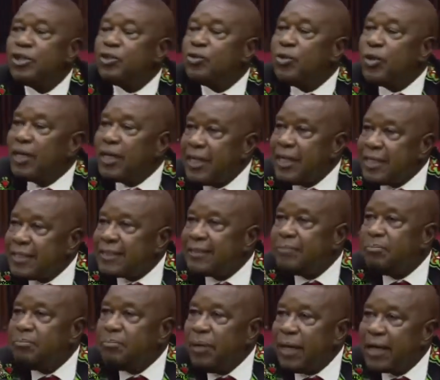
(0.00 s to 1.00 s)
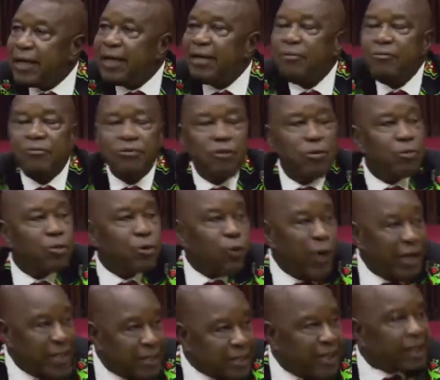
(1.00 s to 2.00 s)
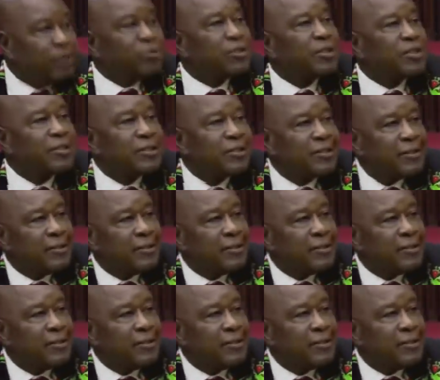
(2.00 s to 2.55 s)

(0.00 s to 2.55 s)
to get backing from the White House.